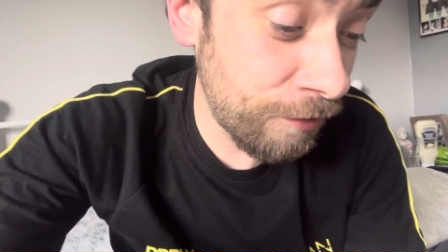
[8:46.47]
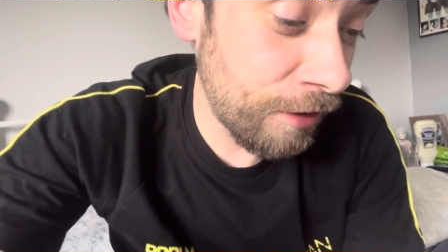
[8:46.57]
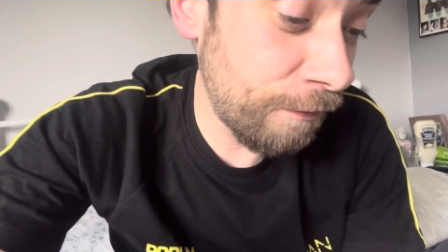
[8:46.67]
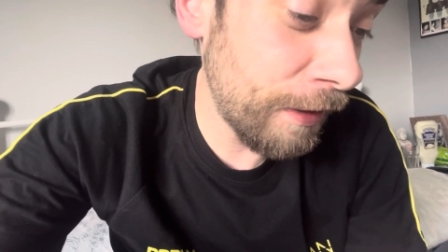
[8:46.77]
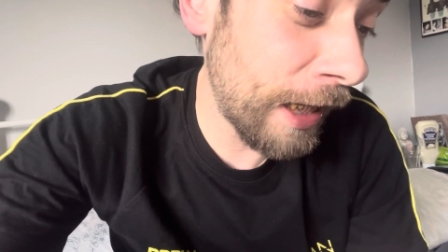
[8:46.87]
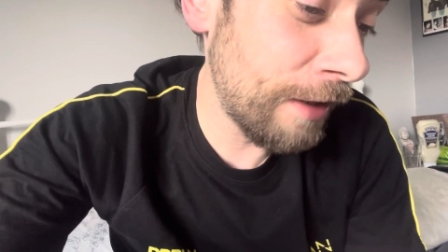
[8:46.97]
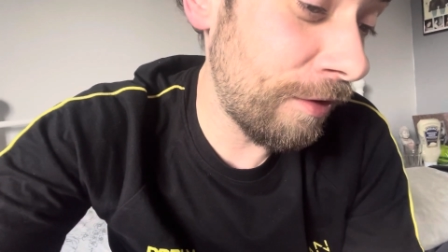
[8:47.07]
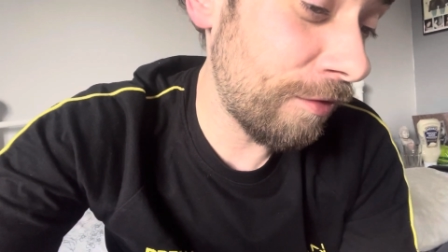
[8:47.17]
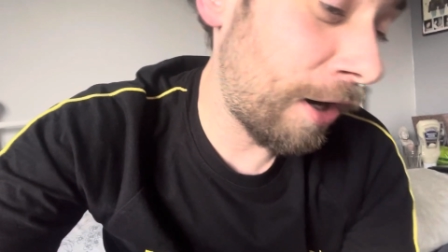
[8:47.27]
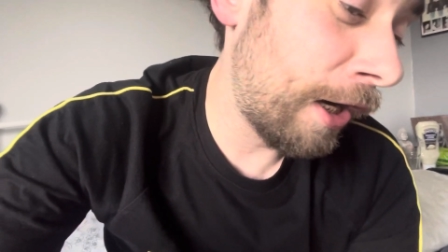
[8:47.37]
So the thing is,
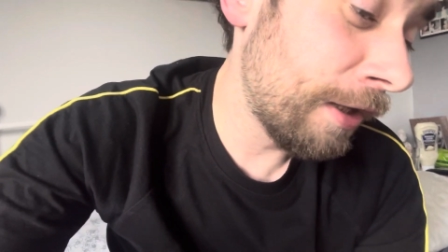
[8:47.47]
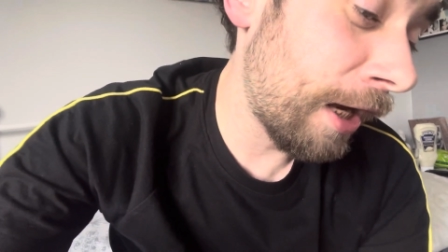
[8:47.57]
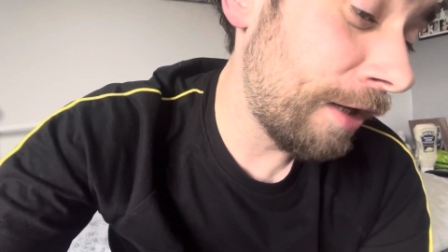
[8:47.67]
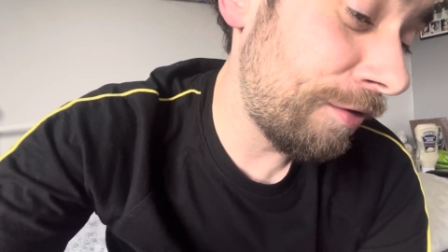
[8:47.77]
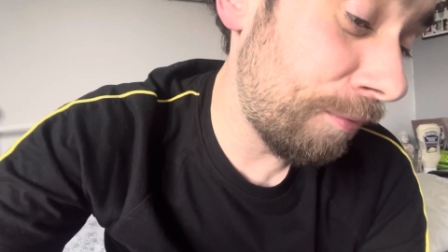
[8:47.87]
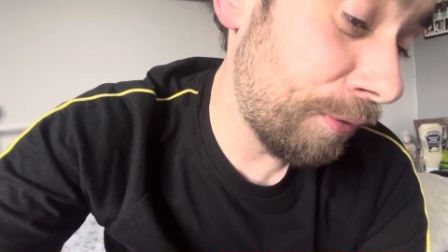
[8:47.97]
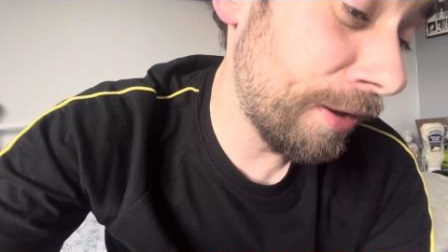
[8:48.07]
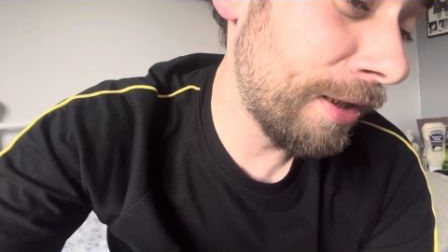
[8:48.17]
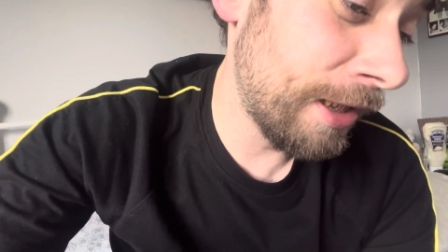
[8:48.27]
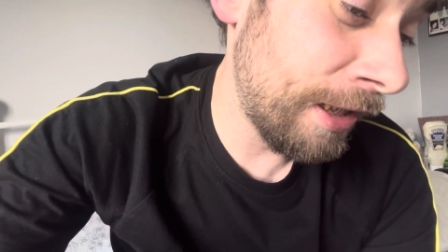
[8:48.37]
it's kind of like
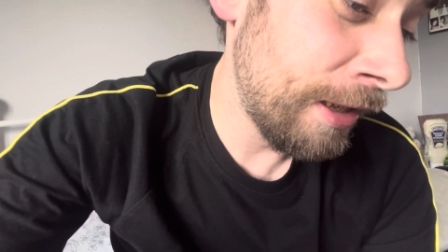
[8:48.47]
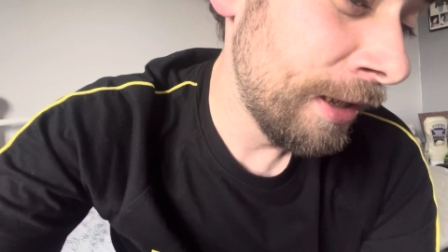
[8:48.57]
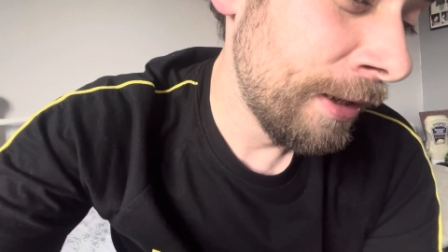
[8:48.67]
typically